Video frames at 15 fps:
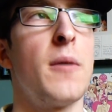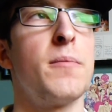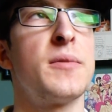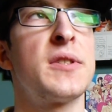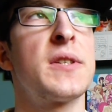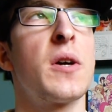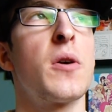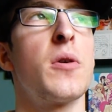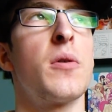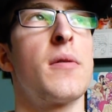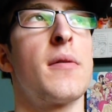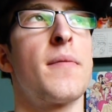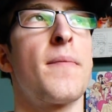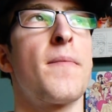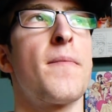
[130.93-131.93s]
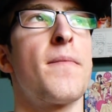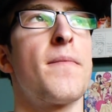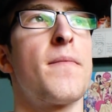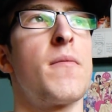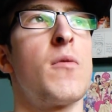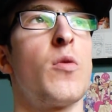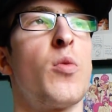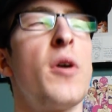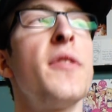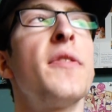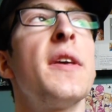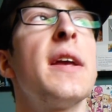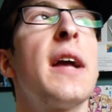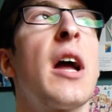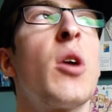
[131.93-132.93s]
So, one
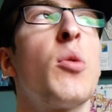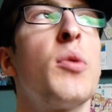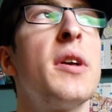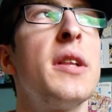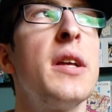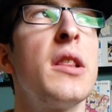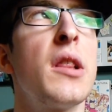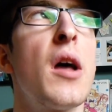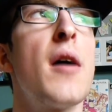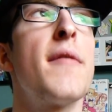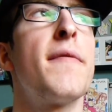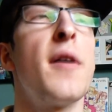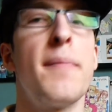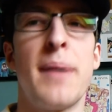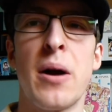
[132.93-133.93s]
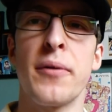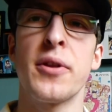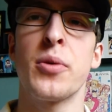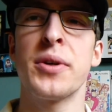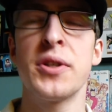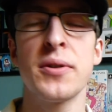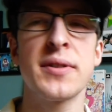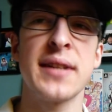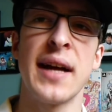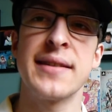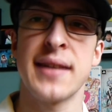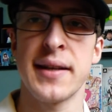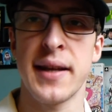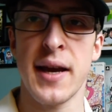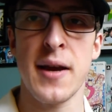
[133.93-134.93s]
thing I really love about the original Steins
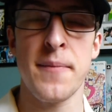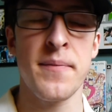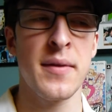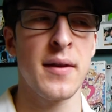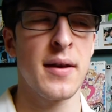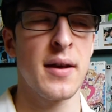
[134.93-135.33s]
game